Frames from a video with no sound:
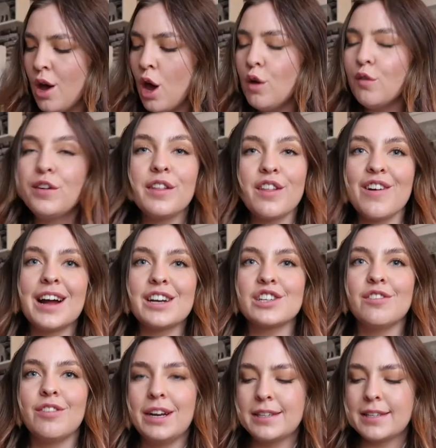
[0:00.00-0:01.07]
Hopefully they're
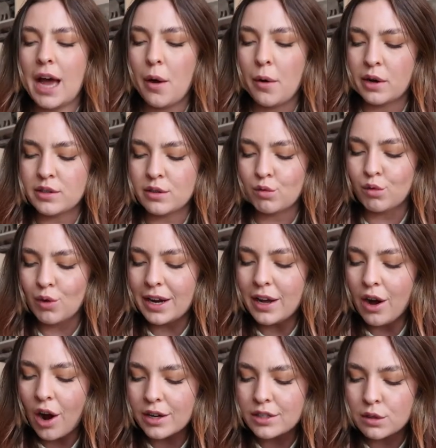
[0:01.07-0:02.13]
actually really sour because it's
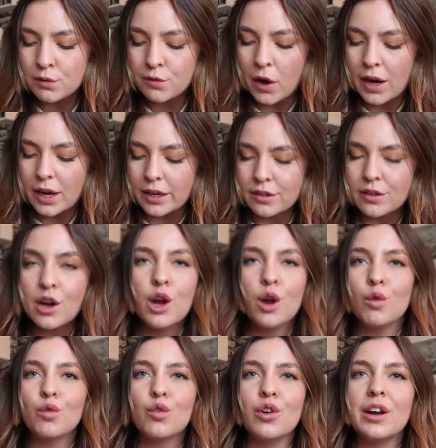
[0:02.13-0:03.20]
really hard to find
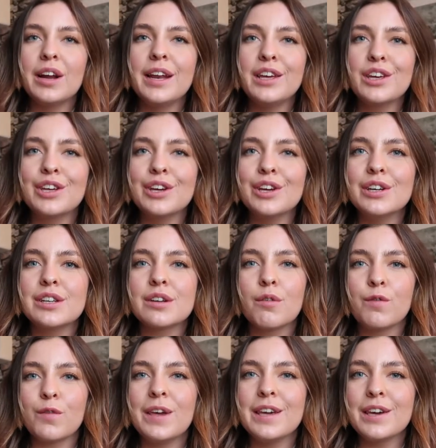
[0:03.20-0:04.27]
really good
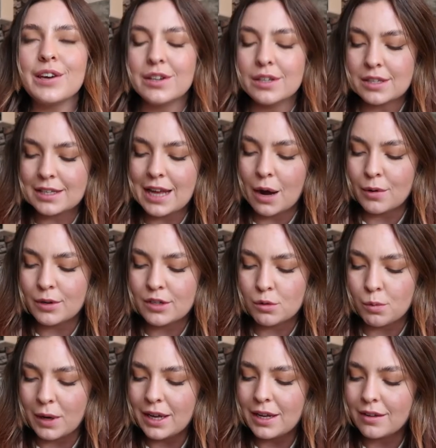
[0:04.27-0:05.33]
vegan sour
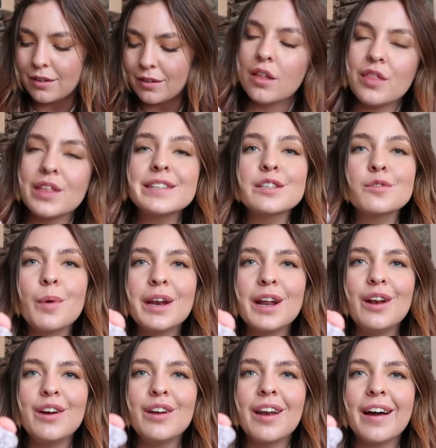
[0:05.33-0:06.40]
sweets. This is what
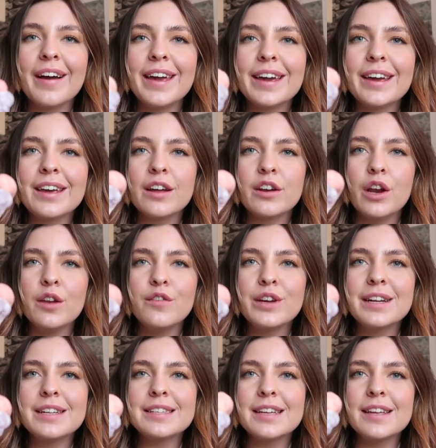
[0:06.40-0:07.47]
they look like. I don't know if you
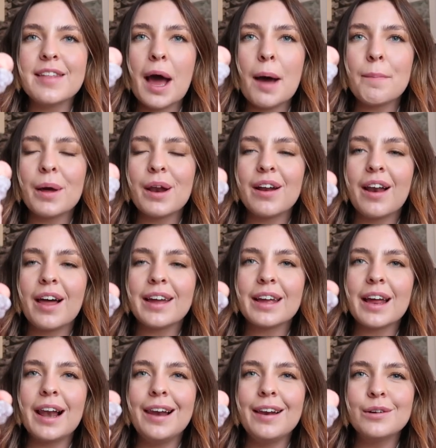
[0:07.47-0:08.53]
can see that, but they're
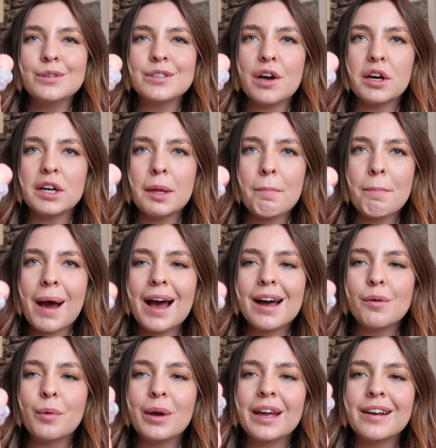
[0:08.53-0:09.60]
like little tiny
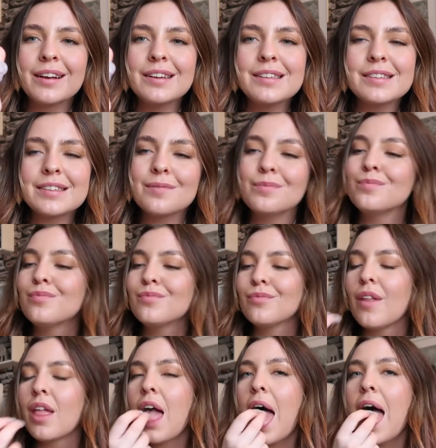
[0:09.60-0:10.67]
bat wings.
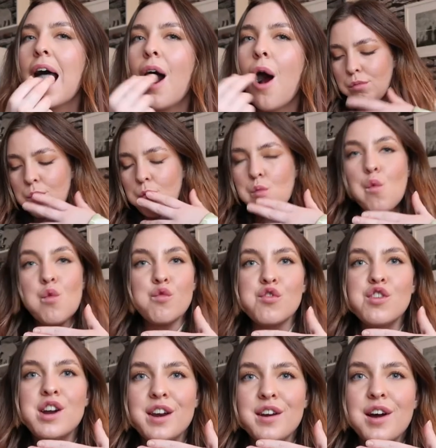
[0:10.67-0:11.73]

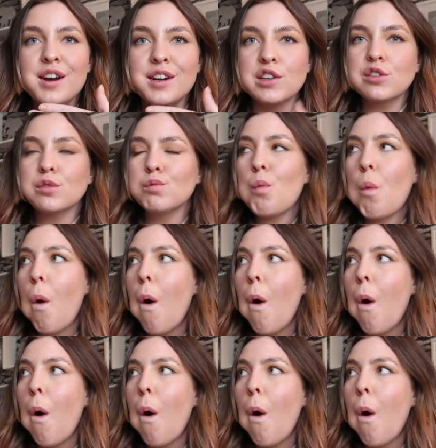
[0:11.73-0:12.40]
Really nice.